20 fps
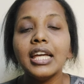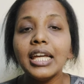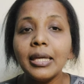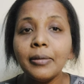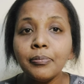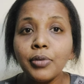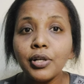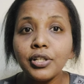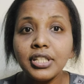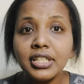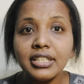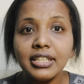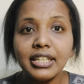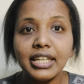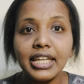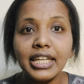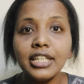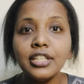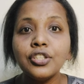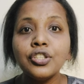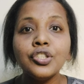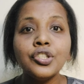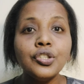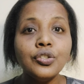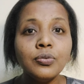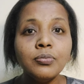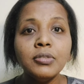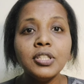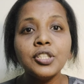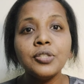Importantly,
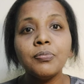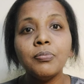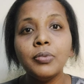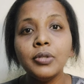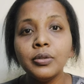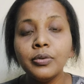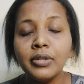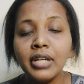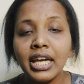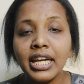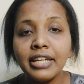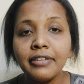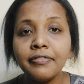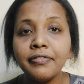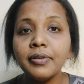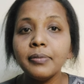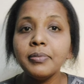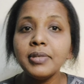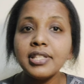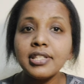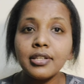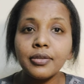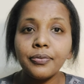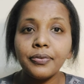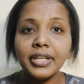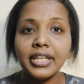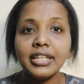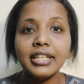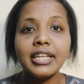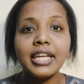too much blue light from a
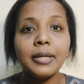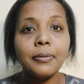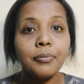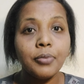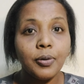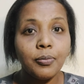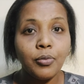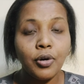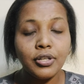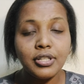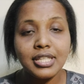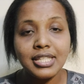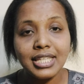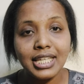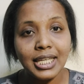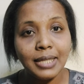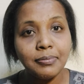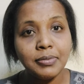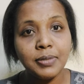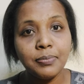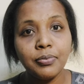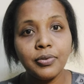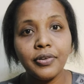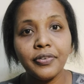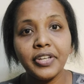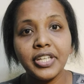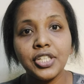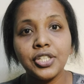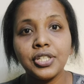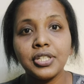screen can promote sleep
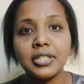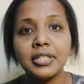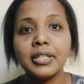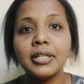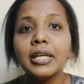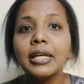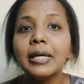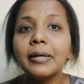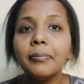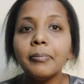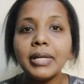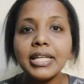deprivation